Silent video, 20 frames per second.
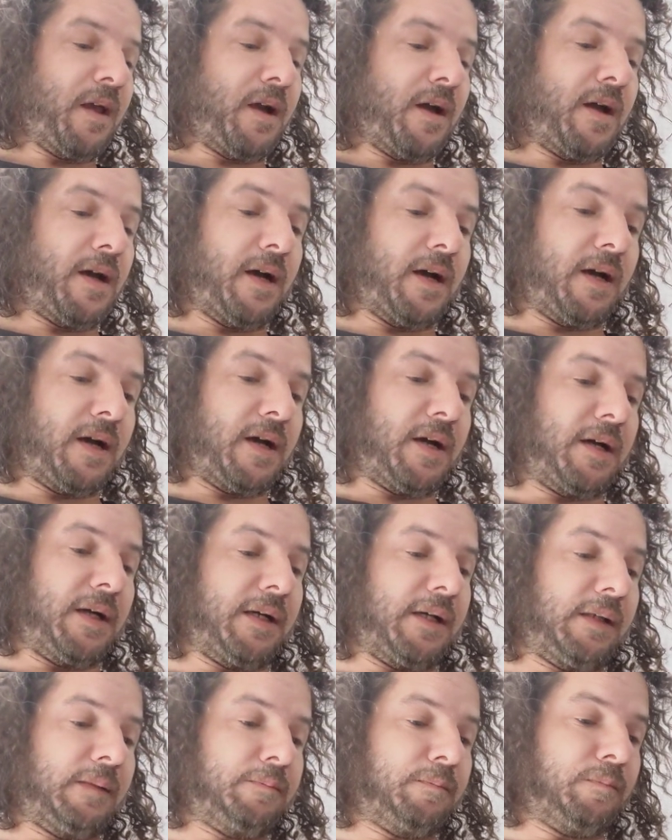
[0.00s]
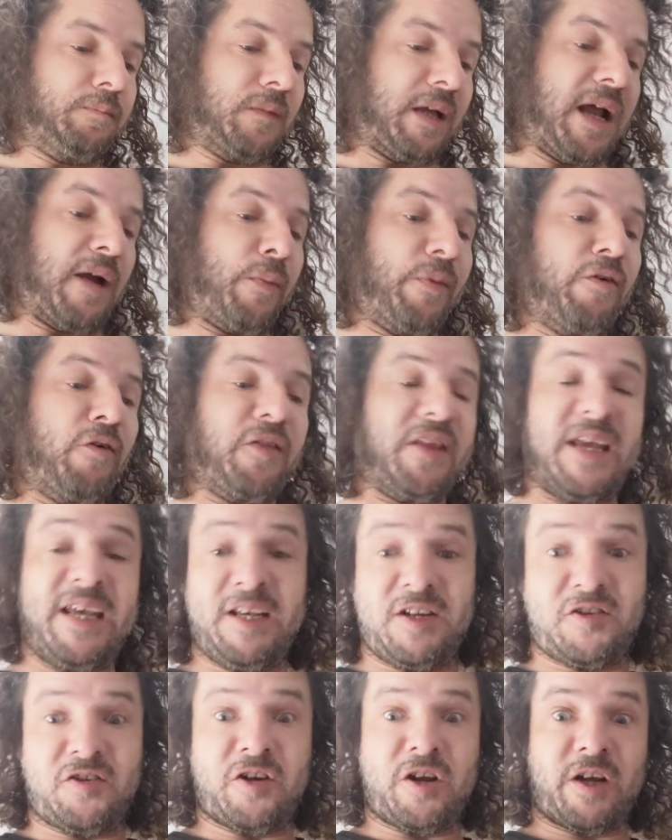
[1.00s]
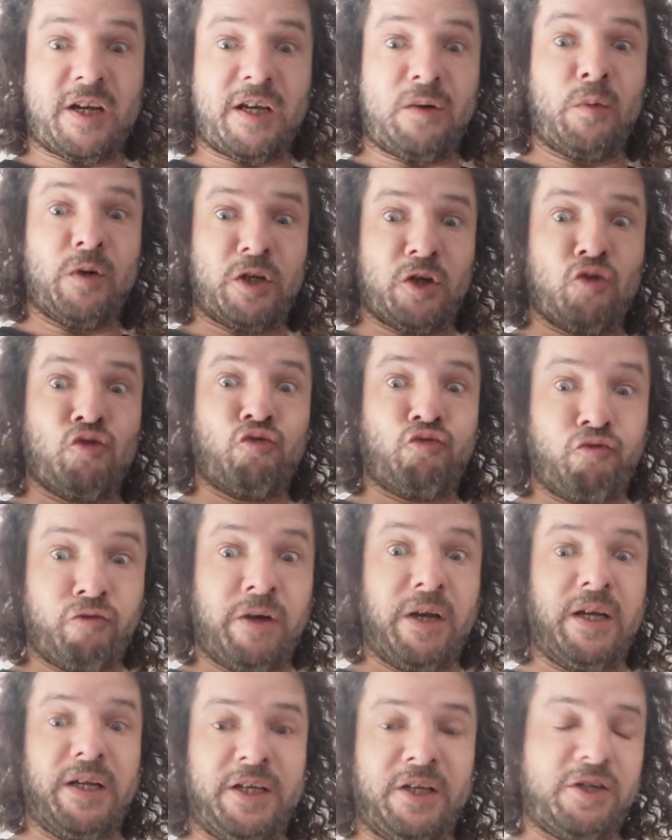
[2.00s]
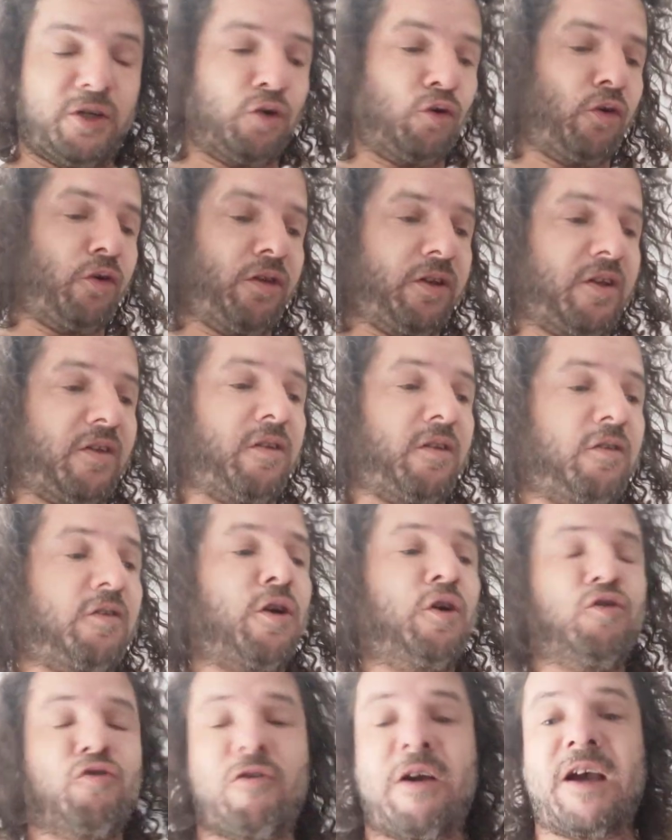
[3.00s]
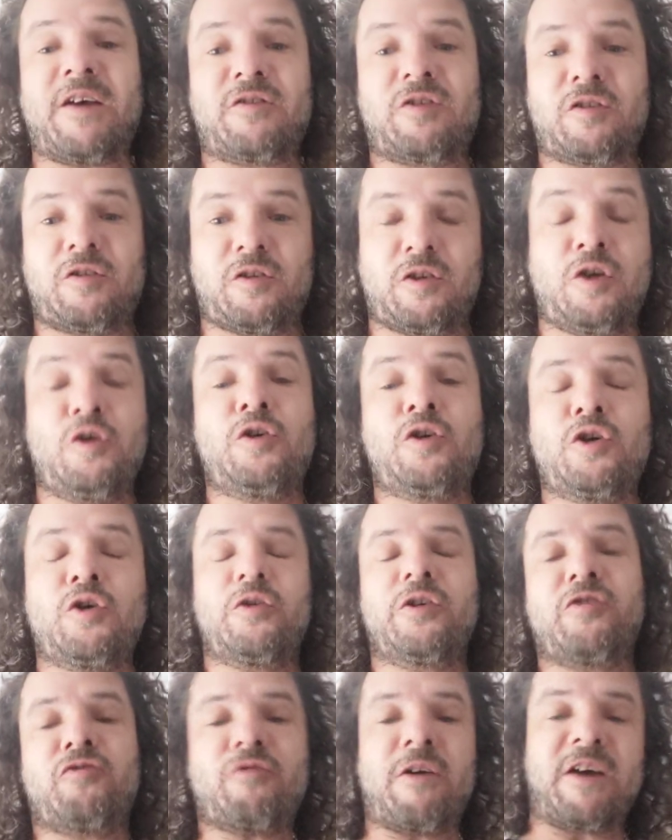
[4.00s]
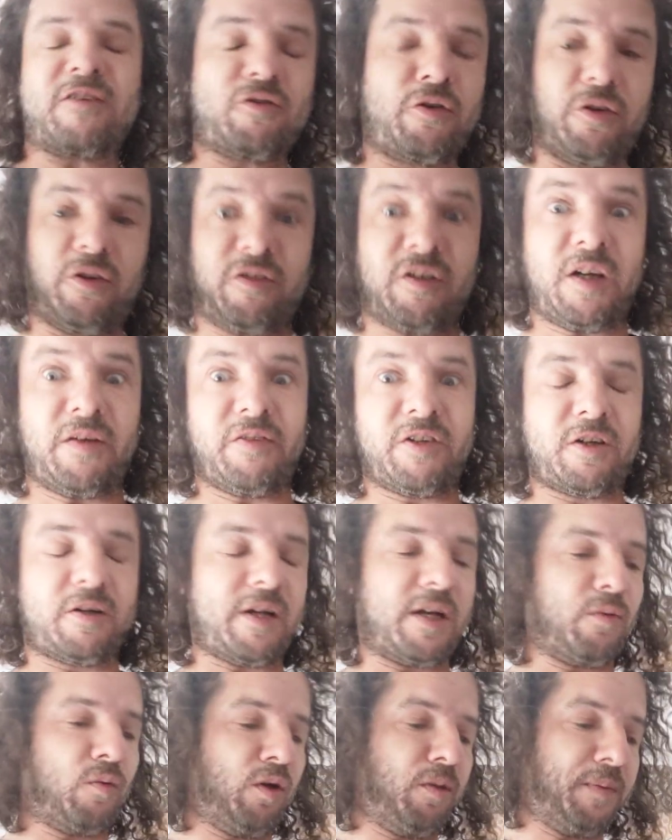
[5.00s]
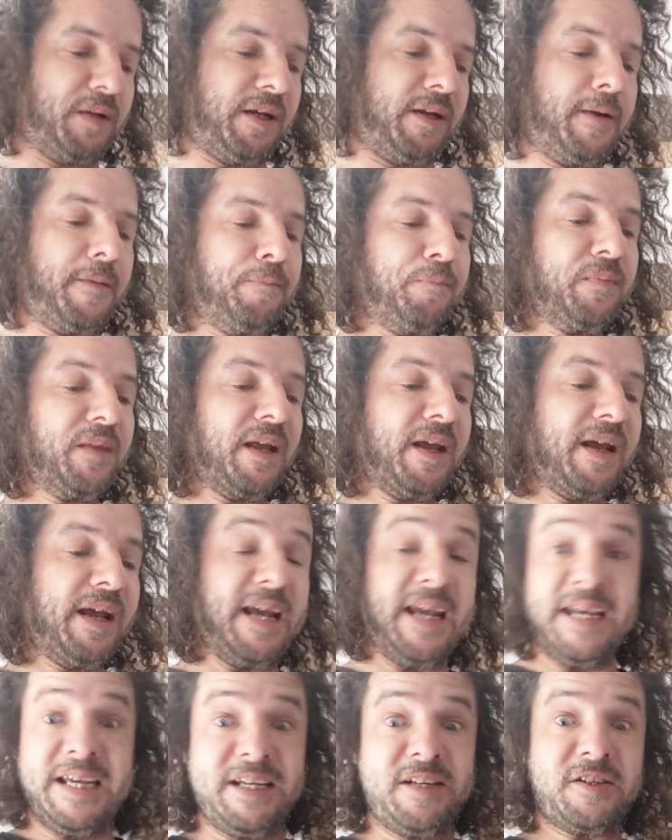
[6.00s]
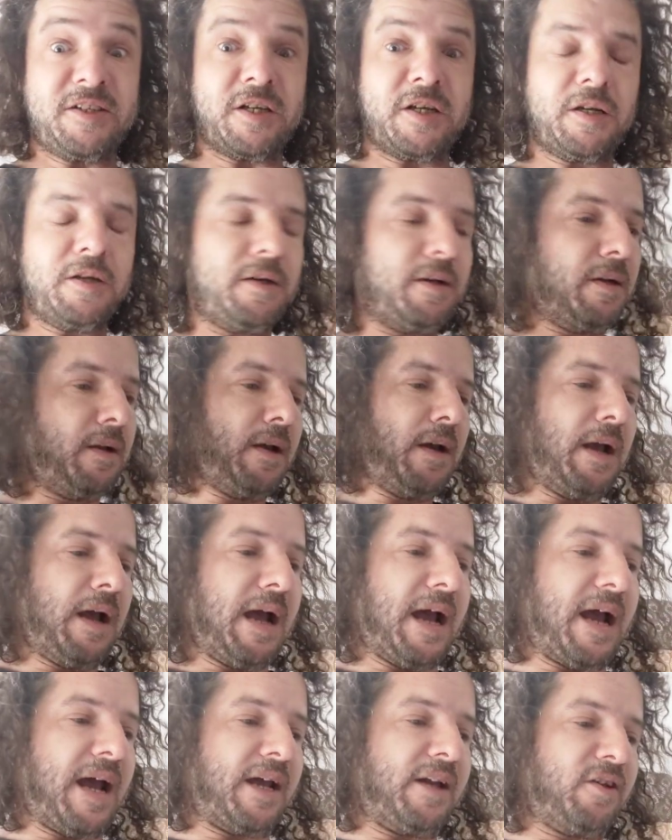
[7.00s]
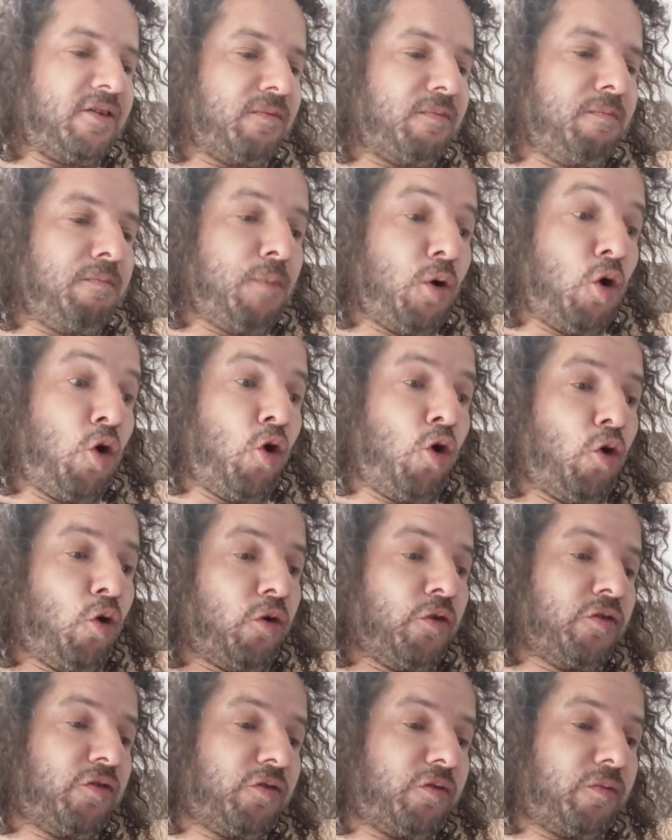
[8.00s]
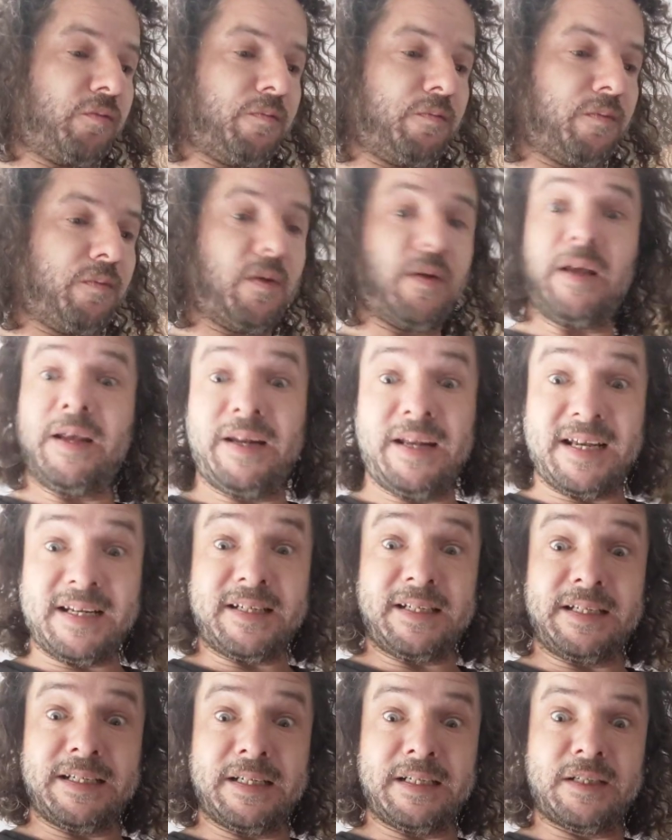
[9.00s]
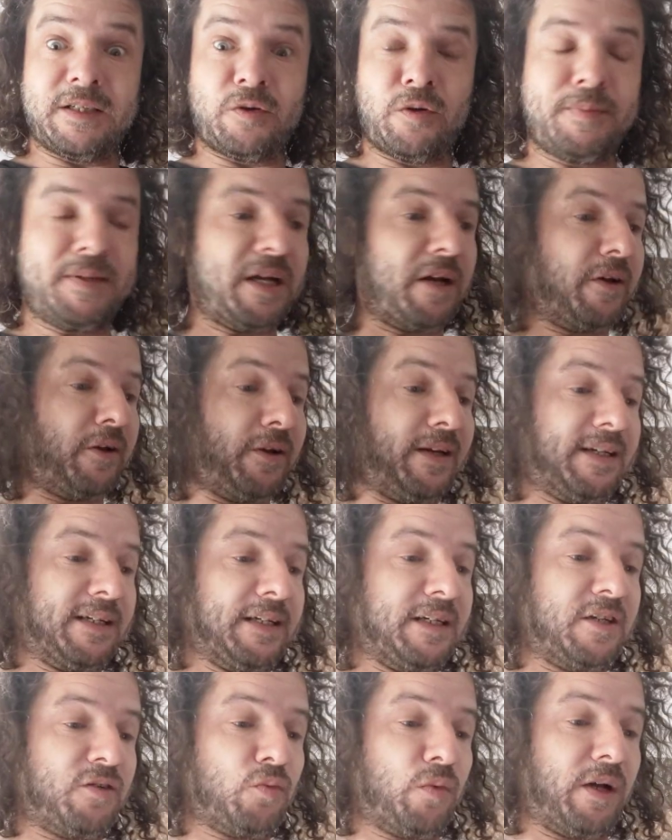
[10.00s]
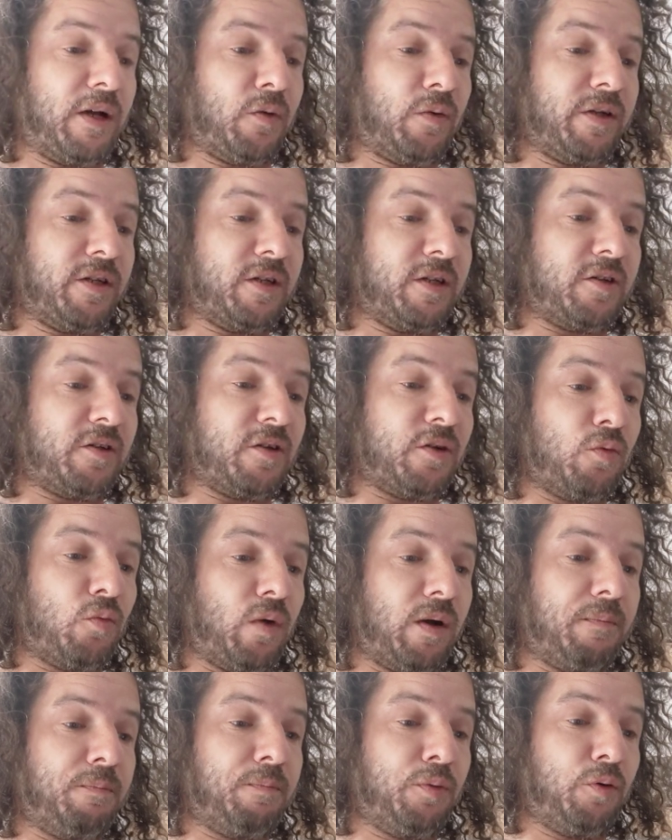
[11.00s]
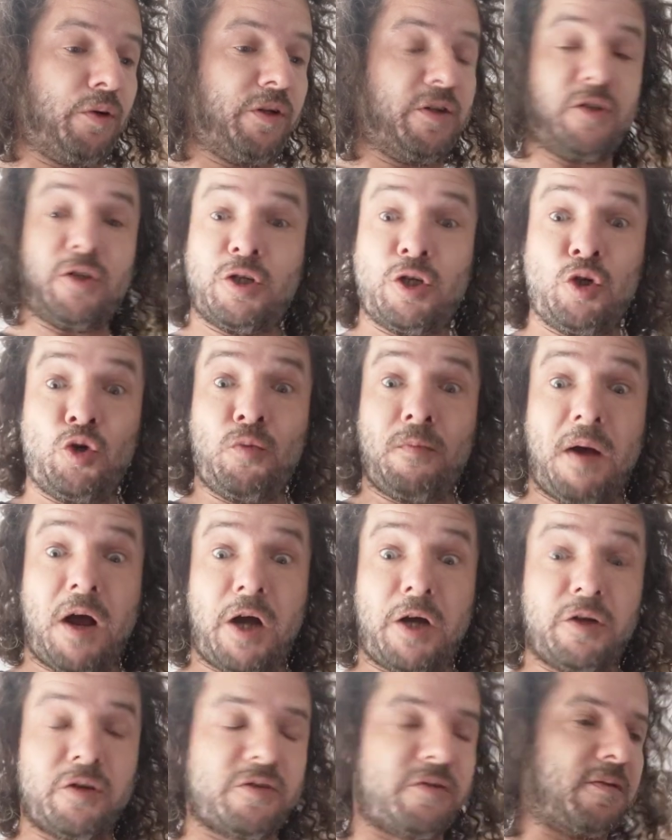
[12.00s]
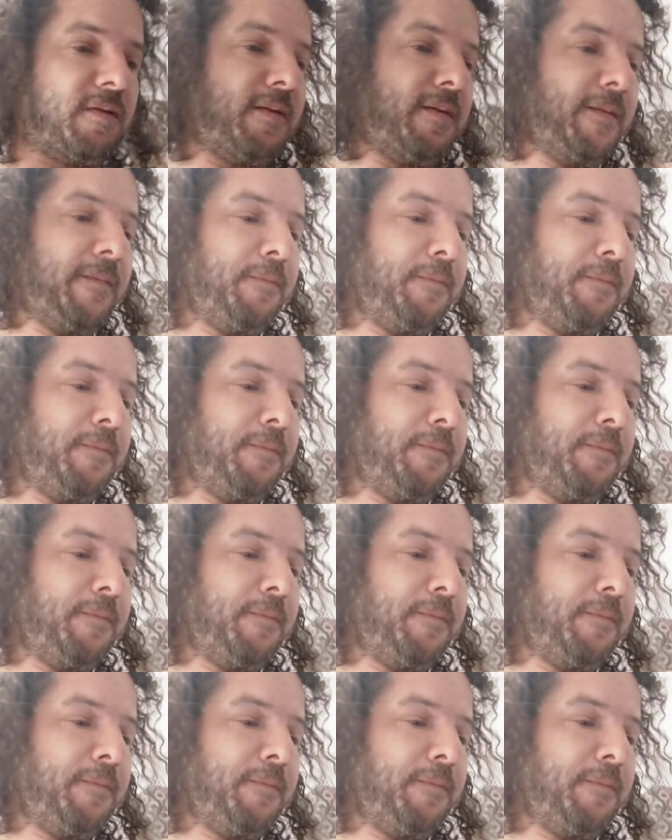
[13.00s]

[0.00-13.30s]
And we've got the East Circuit, which is really short. The two shortest tracks on the server today will be East and Moors in Italy. So we'll be going to Italy as well, which is 1.2 miles.